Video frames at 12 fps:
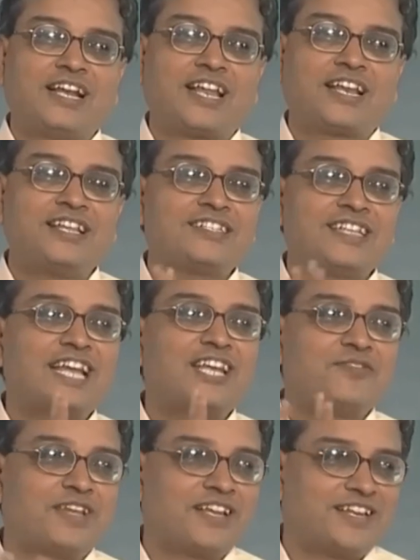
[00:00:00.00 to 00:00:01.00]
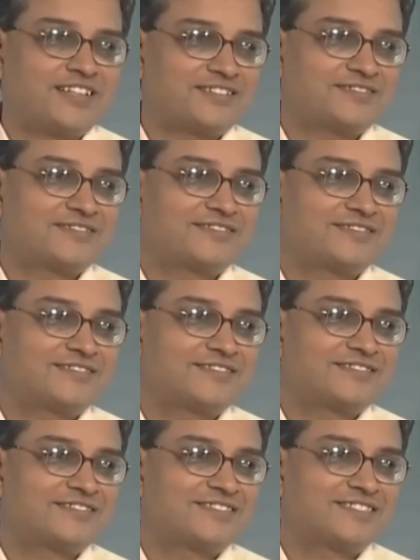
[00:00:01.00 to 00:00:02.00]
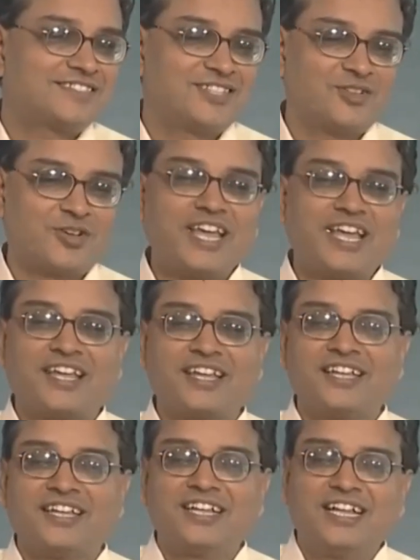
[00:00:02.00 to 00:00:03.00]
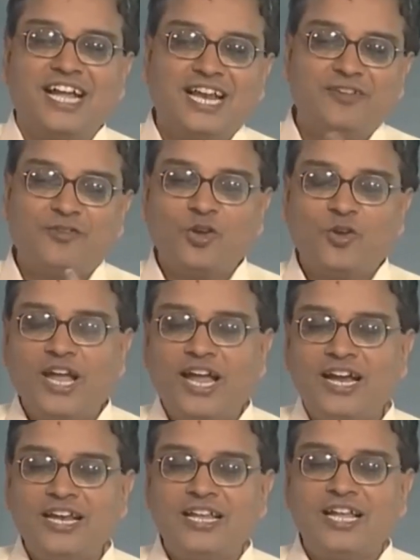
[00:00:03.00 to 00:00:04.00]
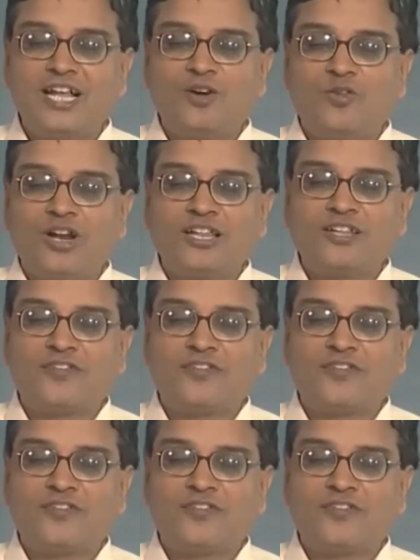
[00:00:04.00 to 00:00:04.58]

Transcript: technique scientifically. Okay. And if you look at one of the